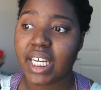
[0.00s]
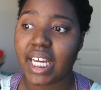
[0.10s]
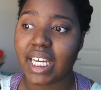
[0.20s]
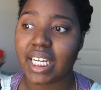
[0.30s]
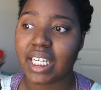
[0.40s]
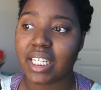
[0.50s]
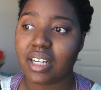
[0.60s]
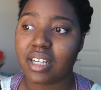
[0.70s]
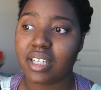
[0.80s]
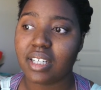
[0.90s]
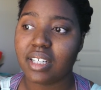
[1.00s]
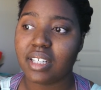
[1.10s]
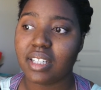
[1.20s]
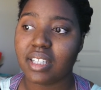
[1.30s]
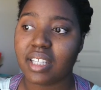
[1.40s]
And
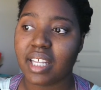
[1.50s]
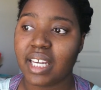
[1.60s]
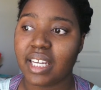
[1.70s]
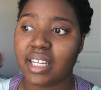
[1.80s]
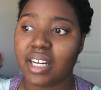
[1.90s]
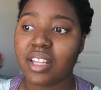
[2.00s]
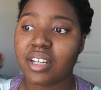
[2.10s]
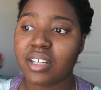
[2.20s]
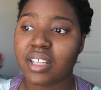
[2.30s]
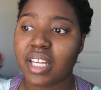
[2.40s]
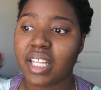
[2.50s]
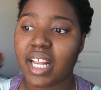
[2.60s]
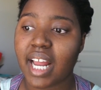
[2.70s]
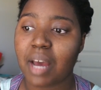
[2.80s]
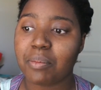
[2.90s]
like, another thing
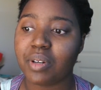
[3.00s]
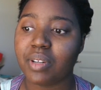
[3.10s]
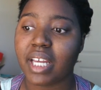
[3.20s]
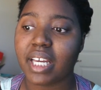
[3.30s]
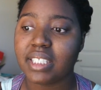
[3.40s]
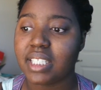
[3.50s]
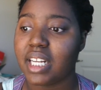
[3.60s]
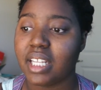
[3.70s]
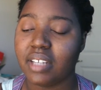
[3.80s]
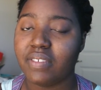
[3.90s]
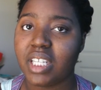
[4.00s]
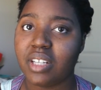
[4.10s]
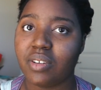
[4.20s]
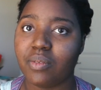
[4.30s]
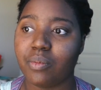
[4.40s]
that happened, like I said, I lived in
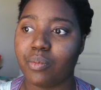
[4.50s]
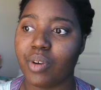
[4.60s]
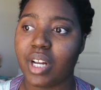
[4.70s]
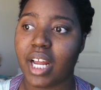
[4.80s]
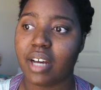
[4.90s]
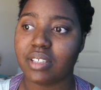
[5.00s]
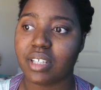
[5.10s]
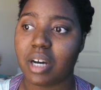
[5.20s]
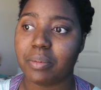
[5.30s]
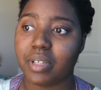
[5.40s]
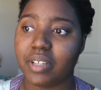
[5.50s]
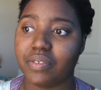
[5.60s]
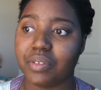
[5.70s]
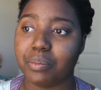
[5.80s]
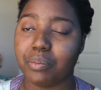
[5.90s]
one house in Kapolei
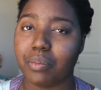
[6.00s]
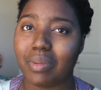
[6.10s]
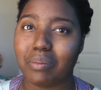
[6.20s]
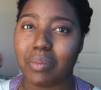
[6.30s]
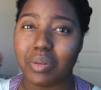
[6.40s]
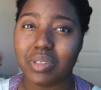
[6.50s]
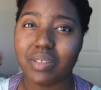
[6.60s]
for most